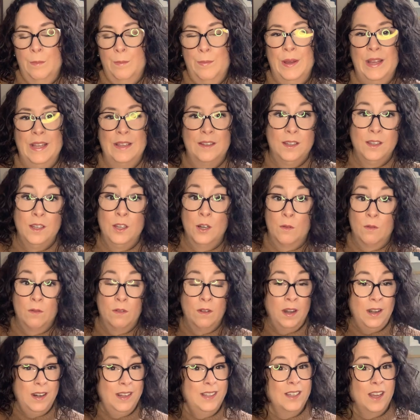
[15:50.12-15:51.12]
But you know,
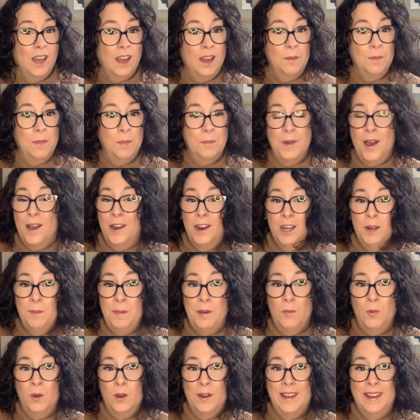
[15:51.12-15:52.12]
anytime I'm not going to
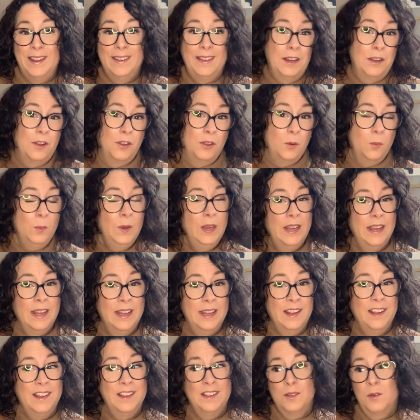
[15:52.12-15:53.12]
be working, like on the
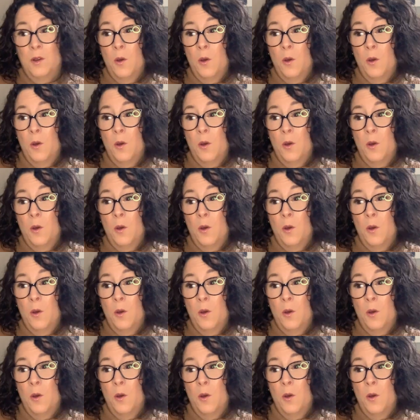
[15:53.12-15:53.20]
weekends,